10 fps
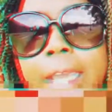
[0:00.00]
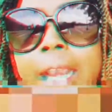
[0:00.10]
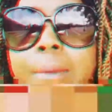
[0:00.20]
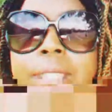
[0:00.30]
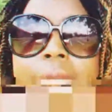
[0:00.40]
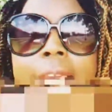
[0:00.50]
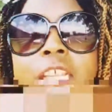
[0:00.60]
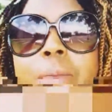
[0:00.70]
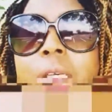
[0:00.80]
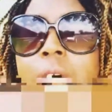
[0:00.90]
And I'm
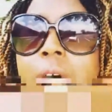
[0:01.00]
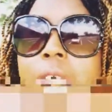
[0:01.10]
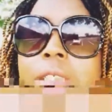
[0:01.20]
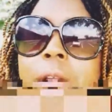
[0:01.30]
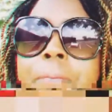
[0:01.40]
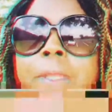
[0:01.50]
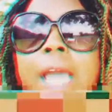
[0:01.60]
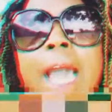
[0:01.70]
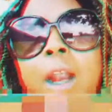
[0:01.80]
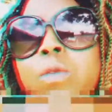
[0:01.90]
saying this because
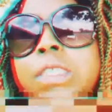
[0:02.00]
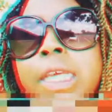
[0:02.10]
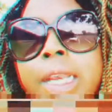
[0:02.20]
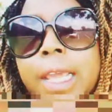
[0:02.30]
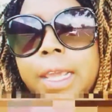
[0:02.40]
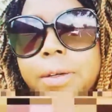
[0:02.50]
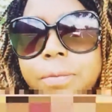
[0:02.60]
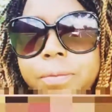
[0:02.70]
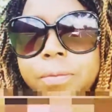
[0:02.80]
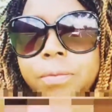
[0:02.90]
I don't see that.